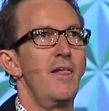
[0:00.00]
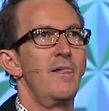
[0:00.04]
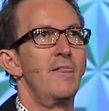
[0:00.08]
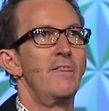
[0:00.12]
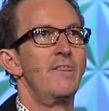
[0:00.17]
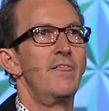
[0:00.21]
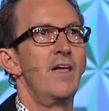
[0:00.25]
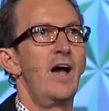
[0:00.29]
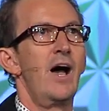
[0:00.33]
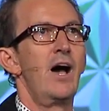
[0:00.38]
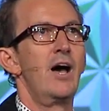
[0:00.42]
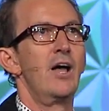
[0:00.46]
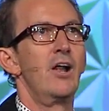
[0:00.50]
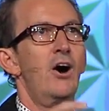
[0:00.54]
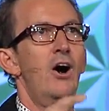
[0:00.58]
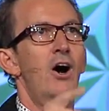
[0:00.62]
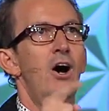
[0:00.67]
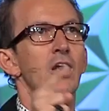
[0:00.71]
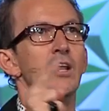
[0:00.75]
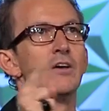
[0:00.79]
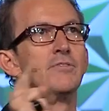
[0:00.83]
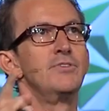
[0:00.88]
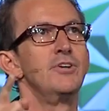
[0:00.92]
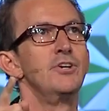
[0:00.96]
that
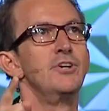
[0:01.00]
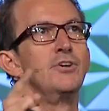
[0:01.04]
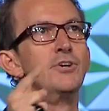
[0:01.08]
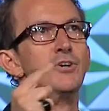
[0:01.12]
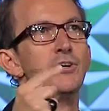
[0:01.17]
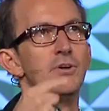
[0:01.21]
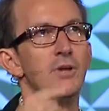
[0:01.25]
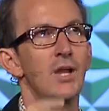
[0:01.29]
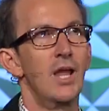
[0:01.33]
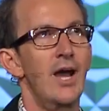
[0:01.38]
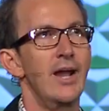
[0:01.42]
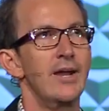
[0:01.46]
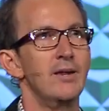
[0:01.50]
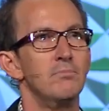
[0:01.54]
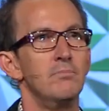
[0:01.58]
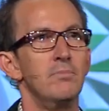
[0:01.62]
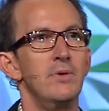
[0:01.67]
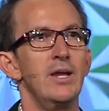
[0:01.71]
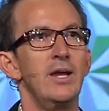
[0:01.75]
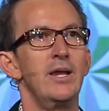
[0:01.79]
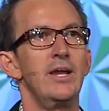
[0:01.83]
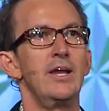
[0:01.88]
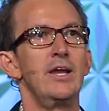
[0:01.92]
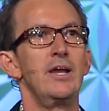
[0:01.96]
all of you who, like
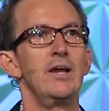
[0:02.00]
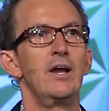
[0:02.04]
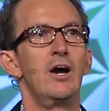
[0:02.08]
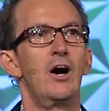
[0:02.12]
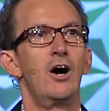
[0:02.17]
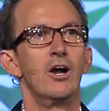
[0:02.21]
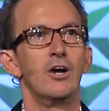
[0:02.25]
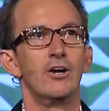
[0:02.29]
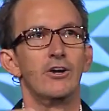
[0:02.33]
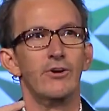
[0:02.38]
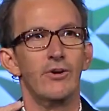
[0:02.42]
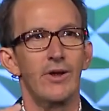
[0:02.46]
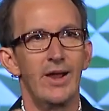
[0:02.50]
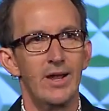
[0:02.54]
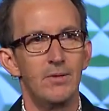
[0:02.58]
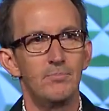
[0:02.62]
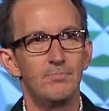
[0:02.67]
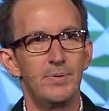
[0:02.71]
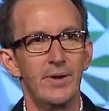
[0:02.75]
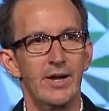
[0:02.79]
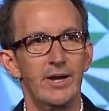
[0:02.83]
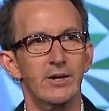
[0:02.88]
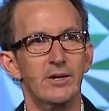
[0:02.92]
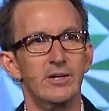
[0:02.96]
me, are
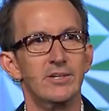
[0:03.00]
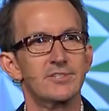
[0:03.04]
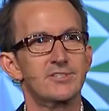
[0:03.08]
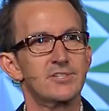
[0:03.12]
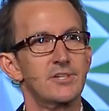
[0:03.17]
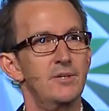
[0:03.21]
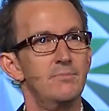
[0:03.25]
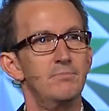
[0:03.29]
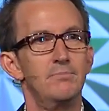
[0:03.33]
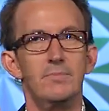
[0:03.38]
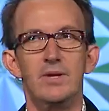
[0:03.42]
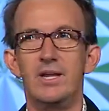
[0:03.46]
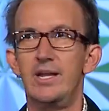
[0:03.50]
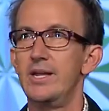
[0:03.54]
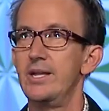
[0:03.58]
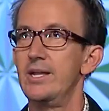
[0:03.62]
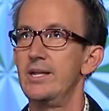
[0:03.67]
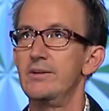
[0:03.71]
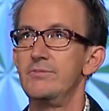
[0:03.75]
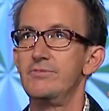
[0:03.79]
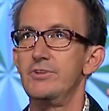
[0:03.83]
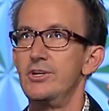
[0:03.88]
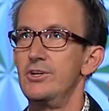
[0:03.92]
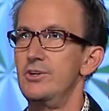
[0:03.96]
grandparents, and
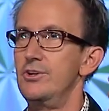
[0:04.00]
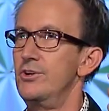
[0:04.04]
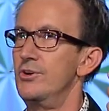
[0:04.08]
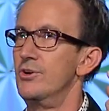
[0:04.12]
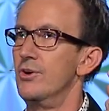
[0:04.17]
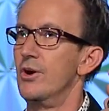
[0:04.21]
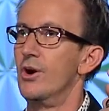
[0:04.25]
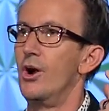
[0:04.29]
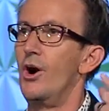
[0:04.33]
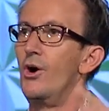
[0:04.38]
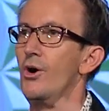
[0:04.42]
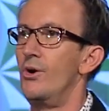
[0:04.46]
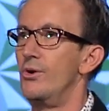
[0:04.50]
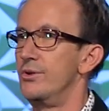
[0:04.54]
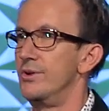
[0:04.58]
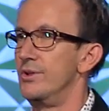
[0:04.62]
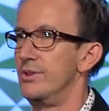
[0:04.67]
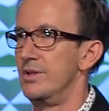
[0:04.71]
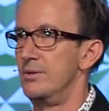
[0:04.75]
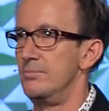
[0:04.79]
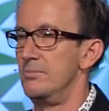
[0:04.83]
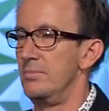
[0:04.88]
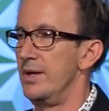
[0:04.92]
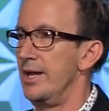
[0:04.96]
many of you who are
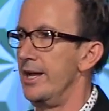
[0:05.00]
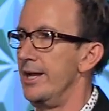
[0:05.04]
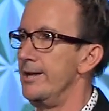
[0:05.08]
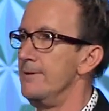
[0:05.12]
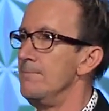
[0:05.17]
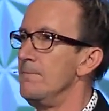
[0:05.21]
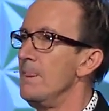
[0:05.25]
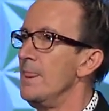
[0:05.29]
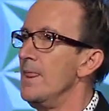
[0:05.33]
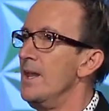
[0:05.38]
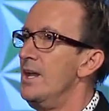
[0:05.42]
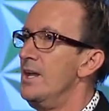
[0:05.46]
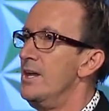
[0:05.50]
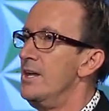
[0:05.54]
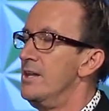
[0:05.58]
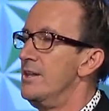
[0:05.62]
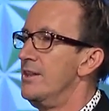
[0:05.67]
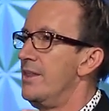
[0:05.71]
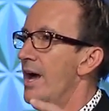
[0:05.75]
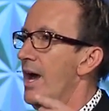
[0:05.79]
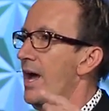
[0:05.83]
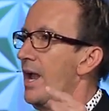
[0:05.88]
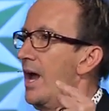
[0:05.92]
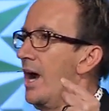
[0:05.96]
older than me,
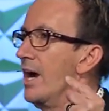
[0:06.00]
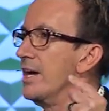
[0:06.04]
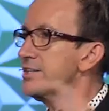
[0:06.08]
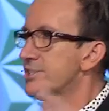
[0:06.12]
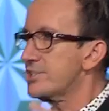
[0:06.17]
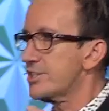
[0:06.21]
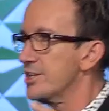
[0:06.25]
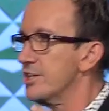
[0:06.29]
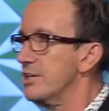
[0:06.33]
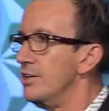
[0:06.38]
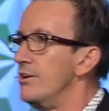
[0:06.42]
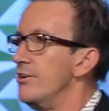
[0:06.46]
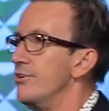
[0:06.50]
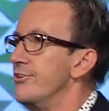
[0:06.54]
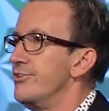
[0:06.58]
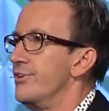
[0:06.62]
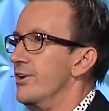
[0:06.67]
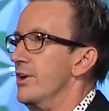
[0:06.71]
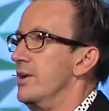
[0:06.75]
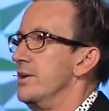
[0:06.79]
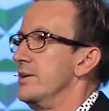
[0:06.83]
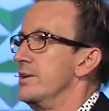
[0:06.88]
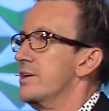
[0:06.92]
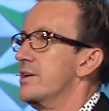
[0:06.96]
that our
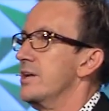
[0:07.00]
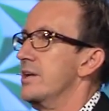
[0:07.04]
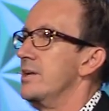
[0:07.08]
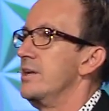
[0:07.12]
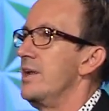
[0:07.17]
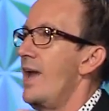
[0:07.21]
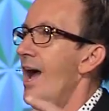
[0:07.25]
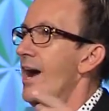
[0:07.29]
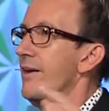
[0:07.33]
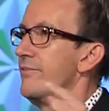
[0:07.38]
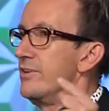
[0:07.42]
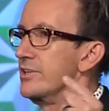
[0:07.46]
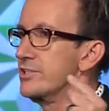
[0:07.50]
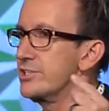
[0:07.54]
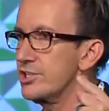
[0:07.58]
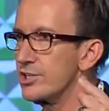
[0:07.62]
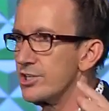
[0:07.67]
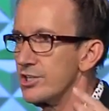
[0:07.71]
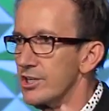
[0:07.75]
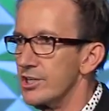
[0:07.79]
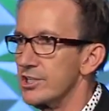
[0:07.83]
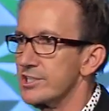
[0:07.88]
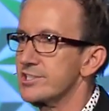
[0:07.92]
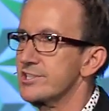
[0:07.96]
children can have a
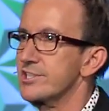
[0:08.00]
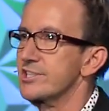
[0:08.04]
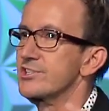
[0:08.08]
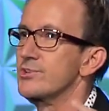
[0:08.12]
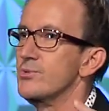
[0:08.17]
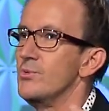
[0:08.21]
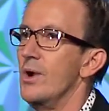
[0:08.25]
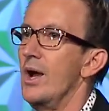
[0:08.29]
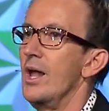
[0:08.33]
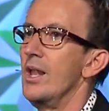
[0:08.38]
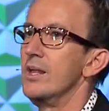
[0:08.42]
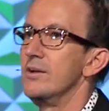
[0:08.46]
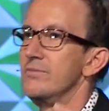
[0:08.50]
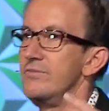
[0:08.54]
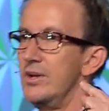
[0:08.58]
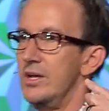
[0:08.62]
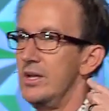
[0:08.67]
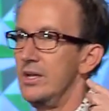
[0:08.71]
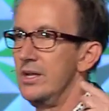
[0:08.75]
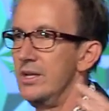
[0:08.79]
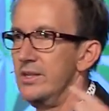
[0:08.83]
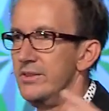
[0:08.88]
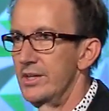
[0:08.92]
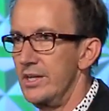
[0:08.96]
church that's
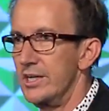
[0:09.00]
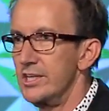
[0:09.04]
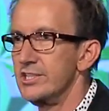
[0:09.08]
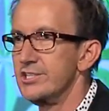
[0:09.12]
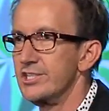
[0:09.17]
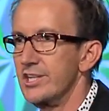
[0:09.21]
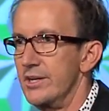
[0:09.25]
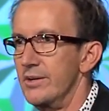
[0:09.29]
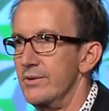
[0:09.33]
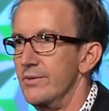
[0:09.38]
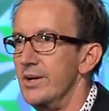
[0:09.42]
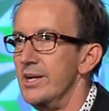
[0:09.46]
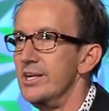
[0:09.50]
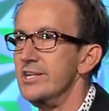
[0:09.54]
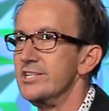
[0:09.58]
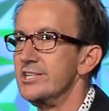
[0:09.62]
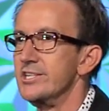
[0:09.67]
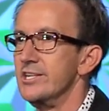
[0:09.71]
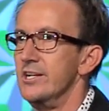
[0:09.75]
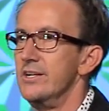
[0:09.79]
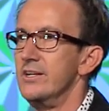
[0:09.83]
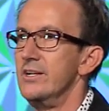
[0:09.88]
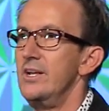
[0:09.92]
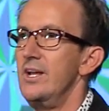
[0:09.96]
relevant in their
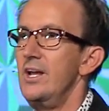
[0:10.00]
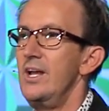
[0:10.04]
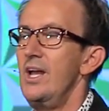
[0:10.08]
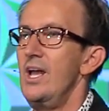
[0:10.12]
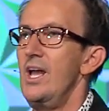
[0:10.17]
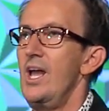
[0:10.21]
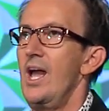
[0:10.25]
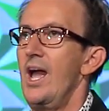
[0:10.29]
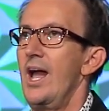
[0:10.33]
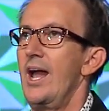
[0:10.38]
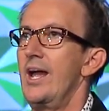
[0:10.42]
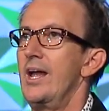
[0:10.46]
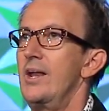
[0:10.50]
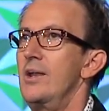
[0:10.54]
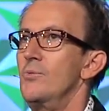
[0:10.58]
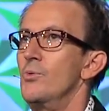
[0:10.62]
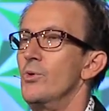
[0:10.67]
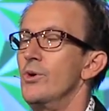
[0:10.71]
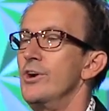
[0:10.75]
generation. And